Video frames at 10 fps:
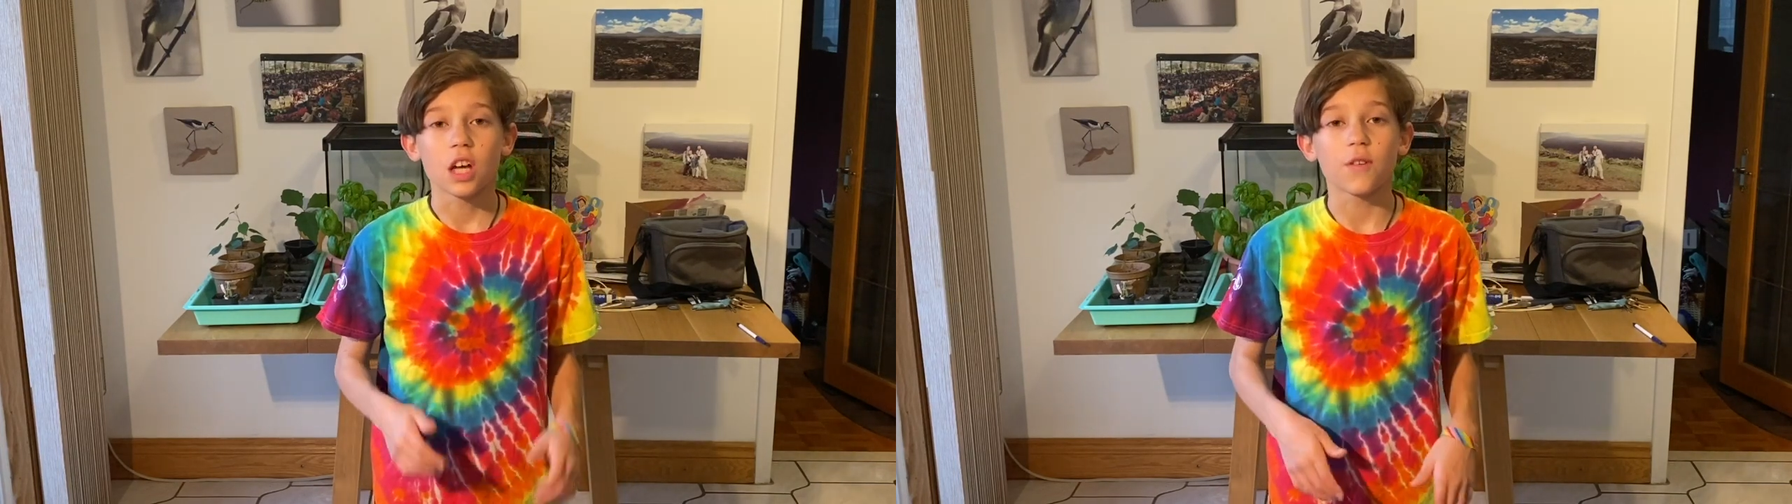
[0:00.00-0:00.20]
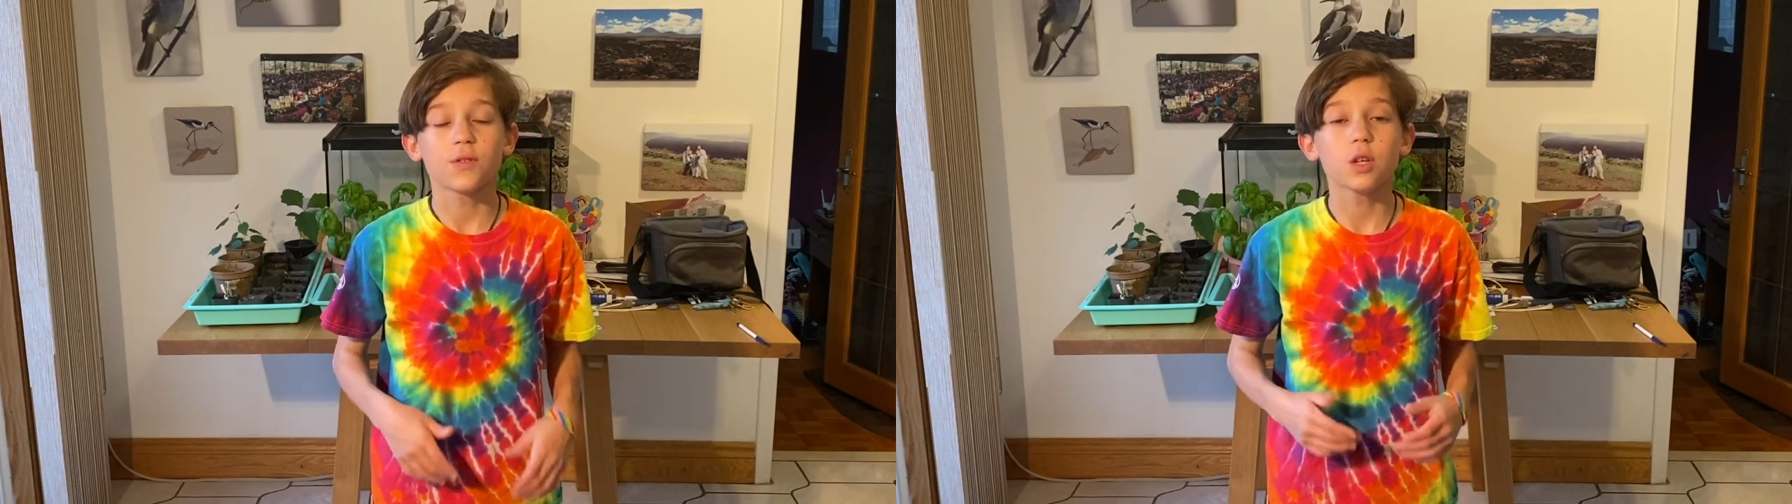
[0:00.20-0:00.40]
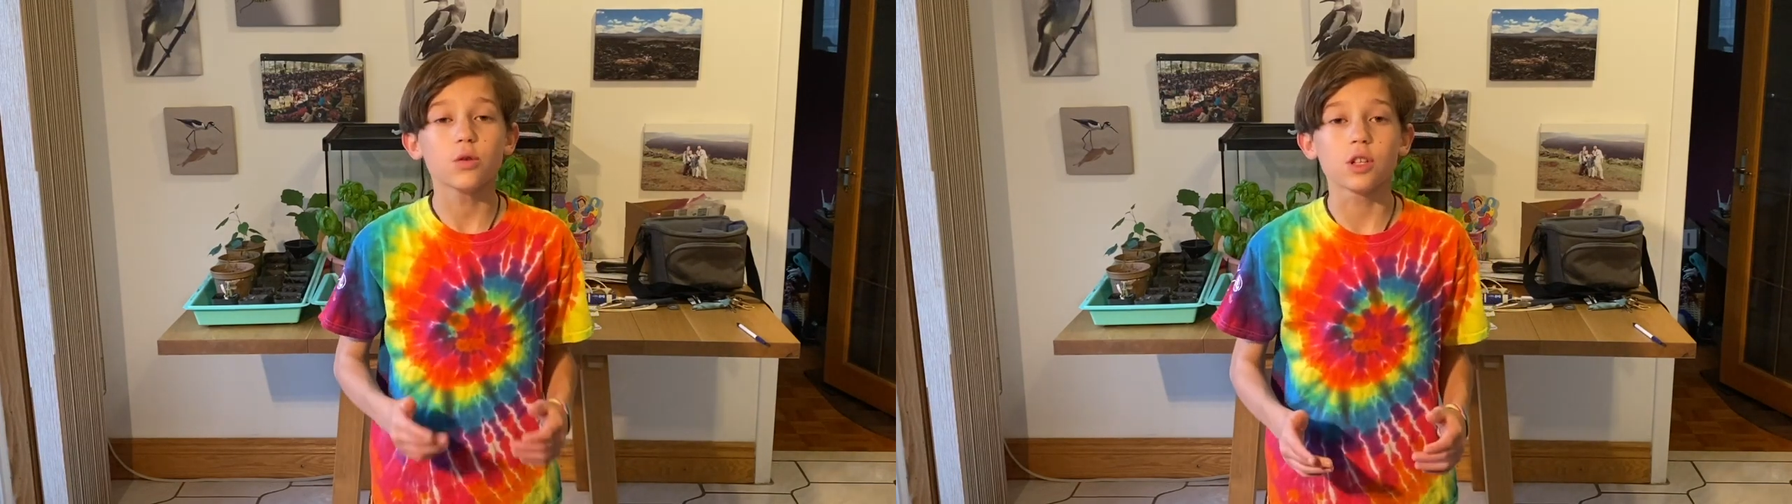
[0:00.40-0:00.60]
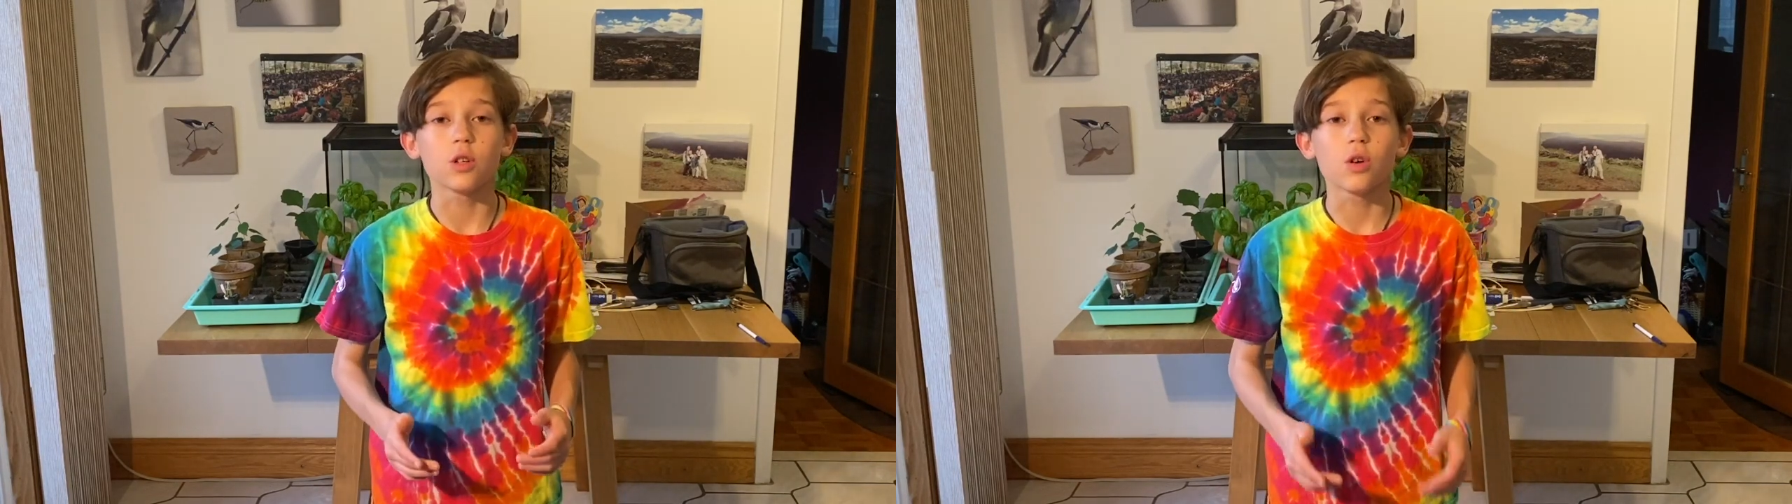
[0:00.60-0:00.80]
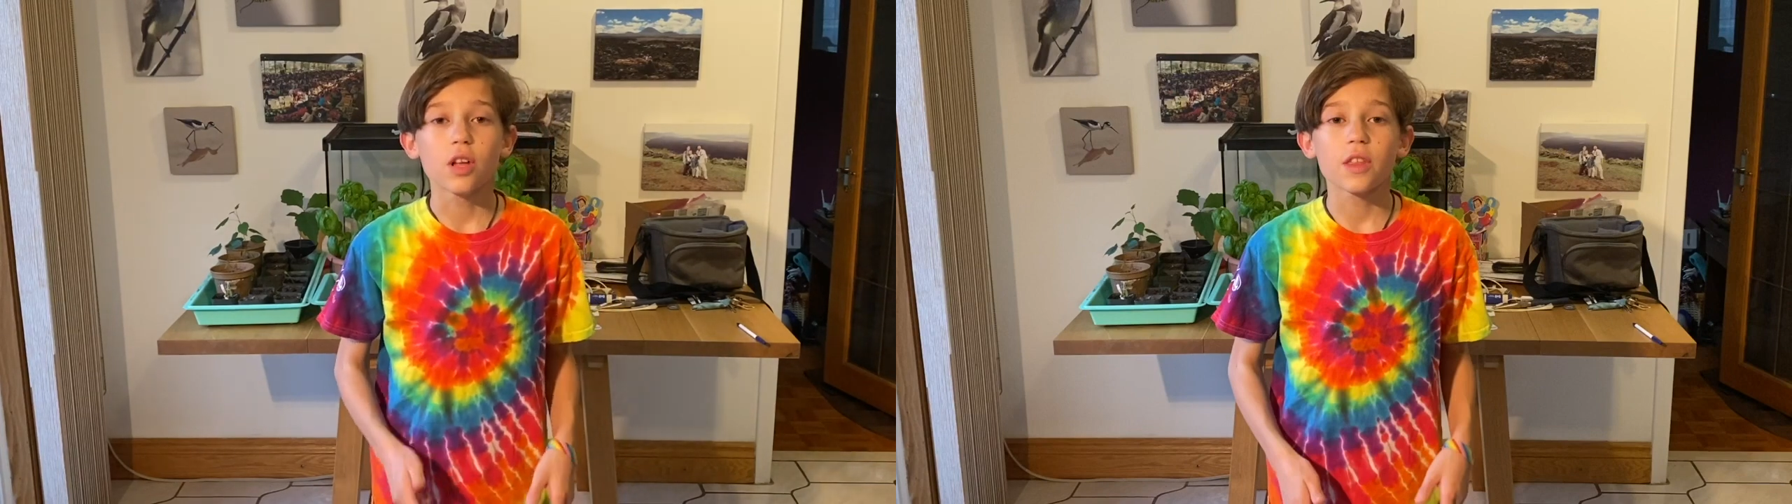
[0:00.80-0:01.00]
if you
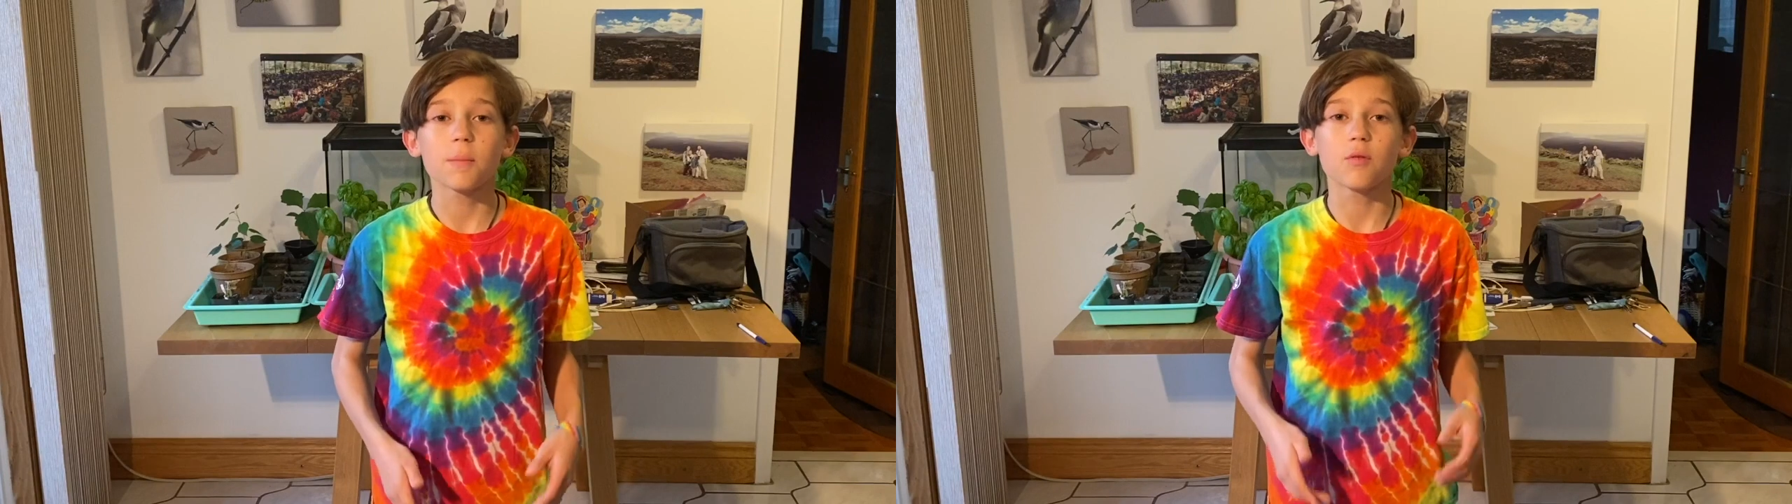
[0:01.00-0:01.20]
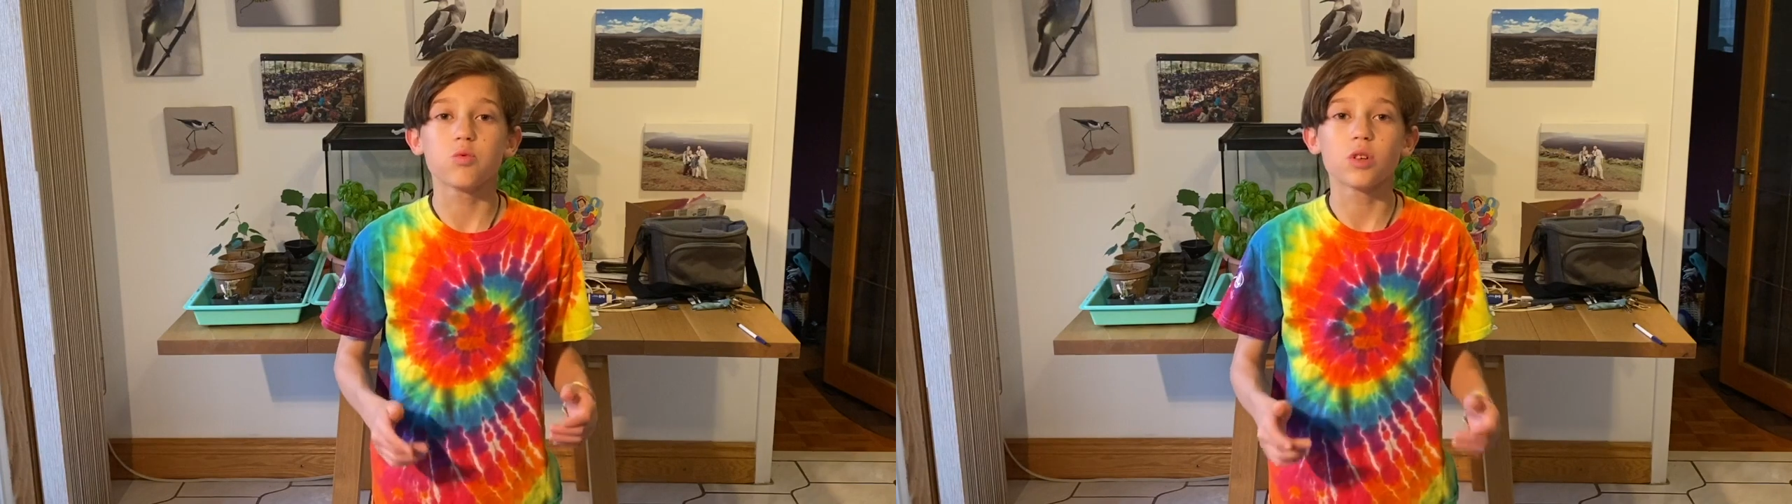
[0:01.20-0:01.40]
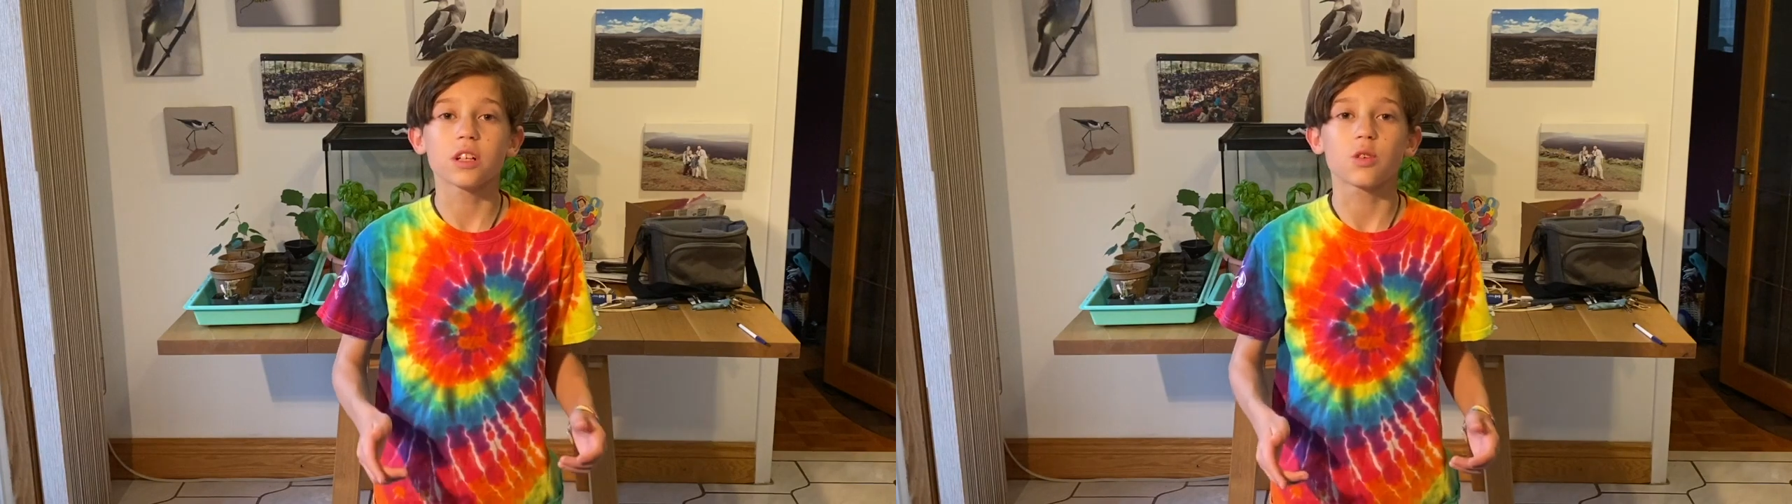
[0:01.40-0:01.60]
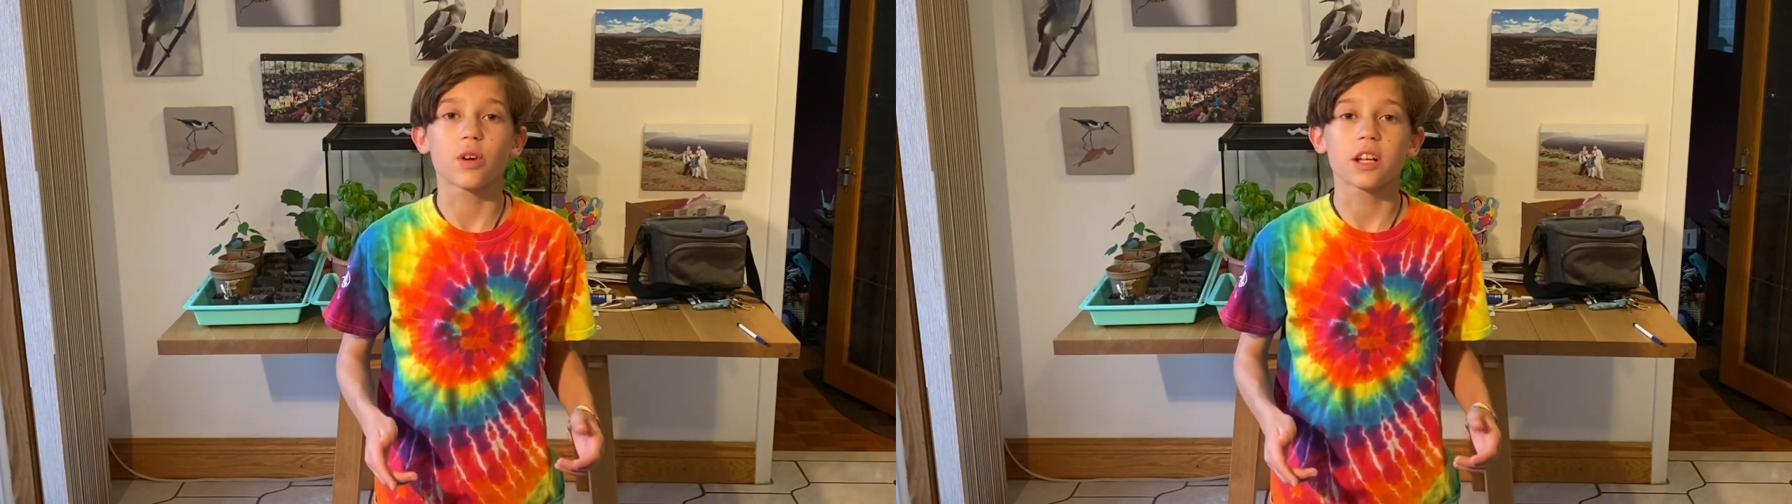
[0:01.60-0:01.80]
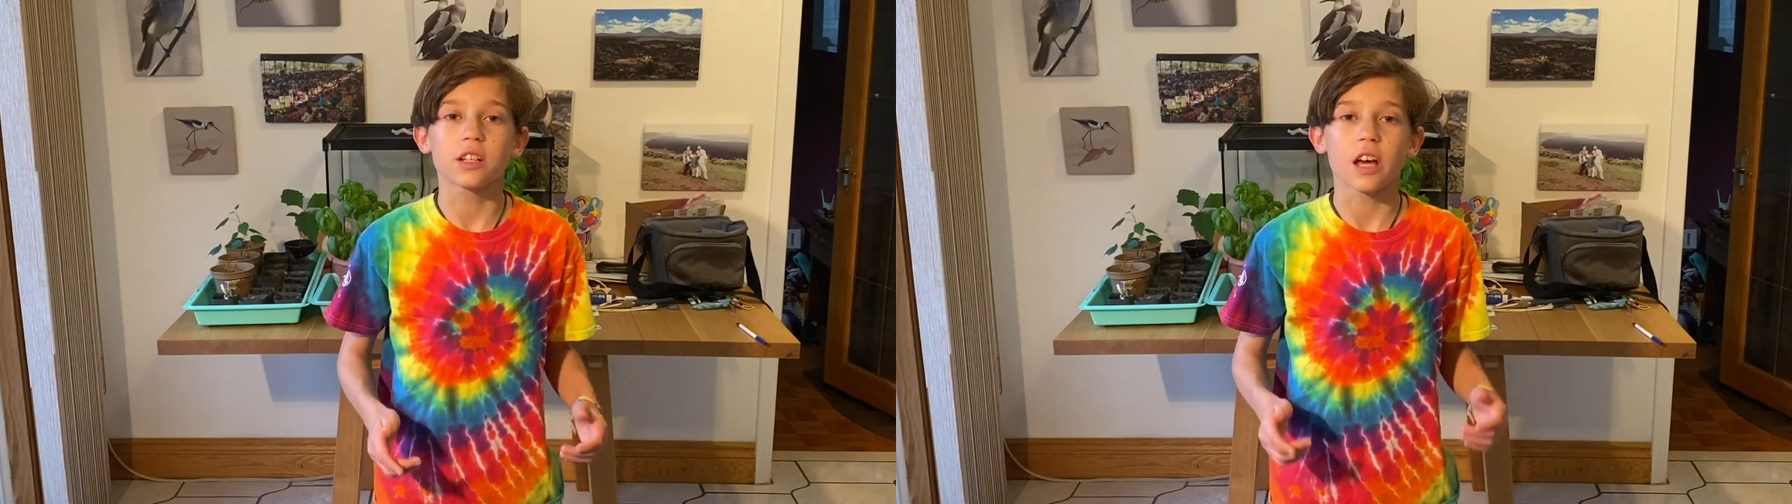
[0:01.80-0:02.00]
do, they'd be really great